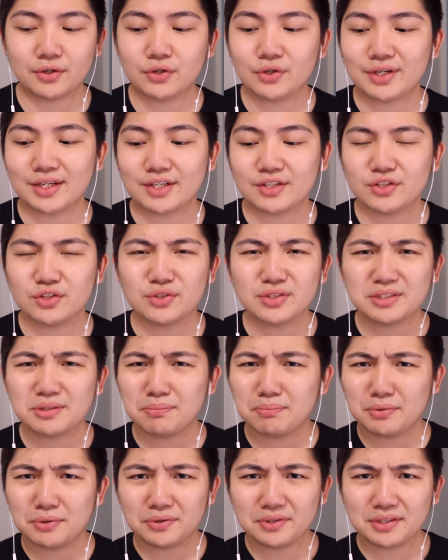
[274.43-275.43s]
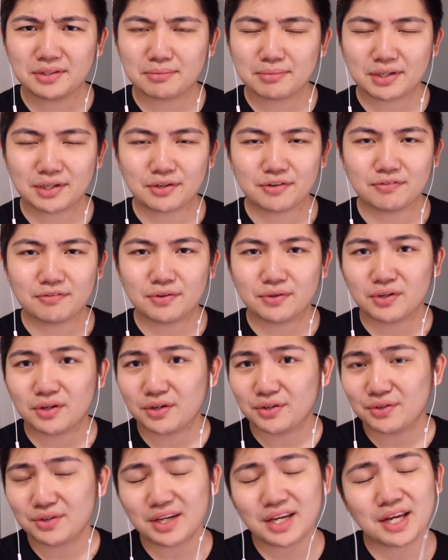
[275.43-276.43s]
You can use the built-in microphone
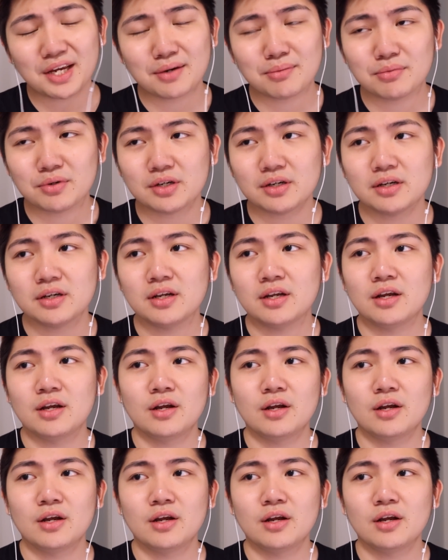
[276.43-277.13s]
on your camera